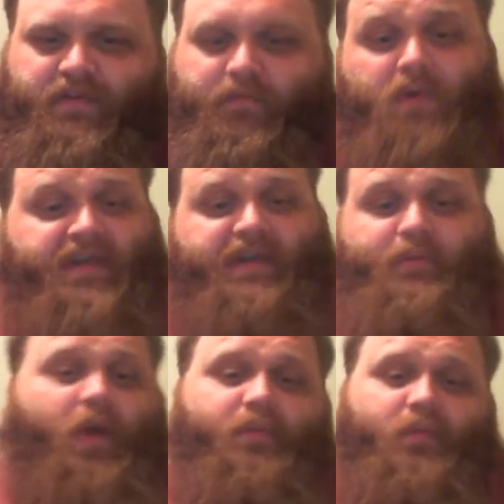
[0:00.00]
Of course, I
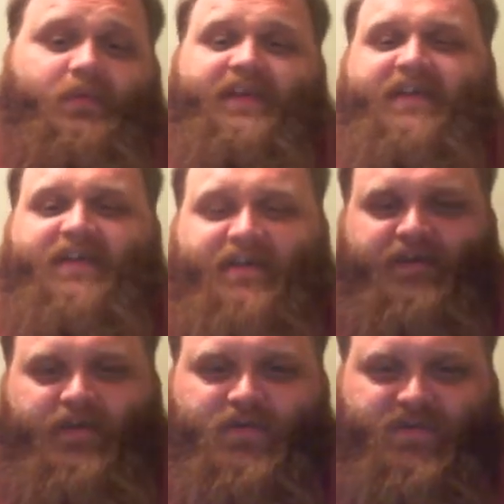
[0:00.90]
could probably
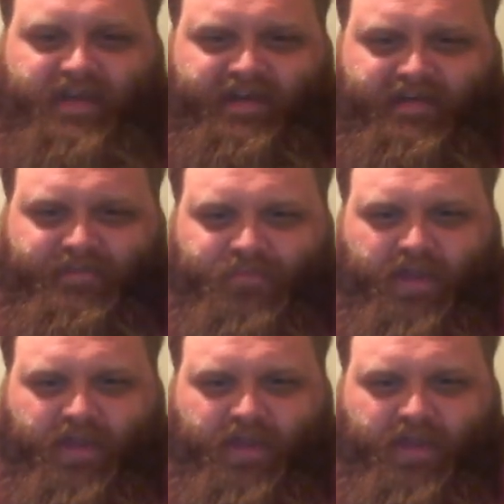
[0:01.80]
use a